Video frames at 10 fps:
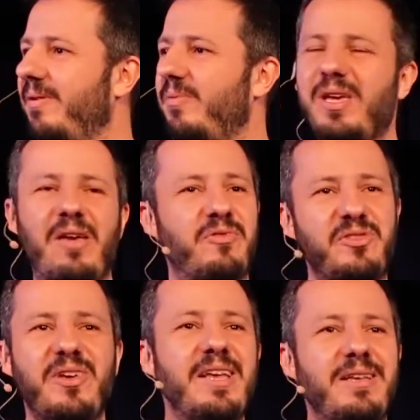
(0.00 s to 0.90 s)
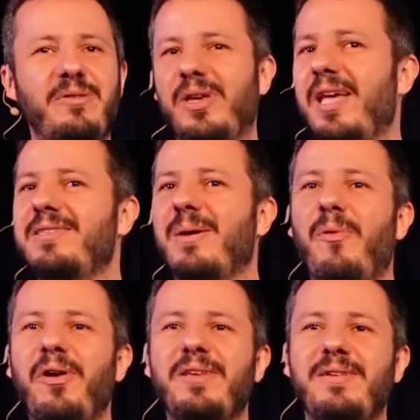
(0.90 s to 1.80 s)
We get frustrated, we get
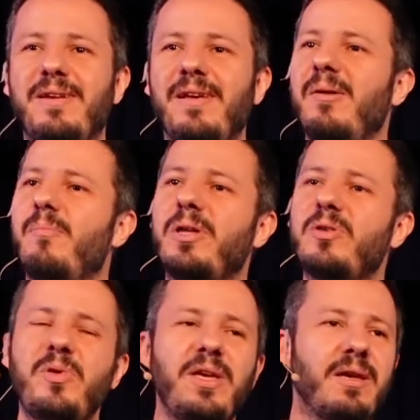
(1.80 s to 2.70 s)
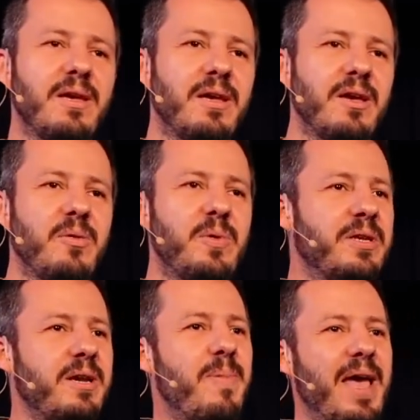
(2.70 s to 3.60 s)
disappointed, but we
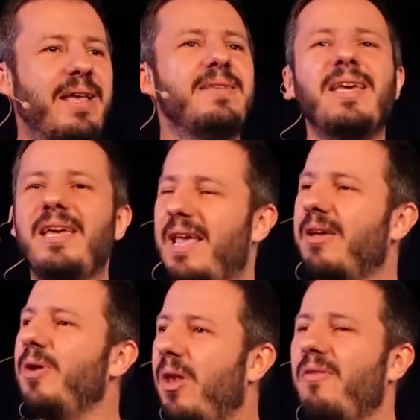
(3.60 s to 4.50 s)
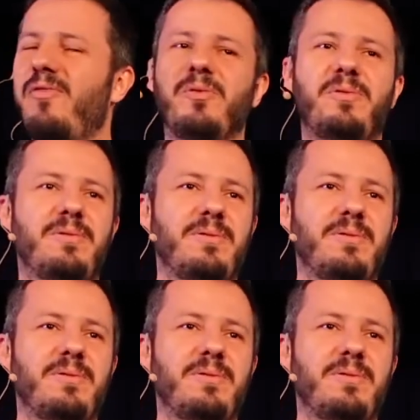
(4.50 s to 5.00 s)
turn back and say, like, we love you.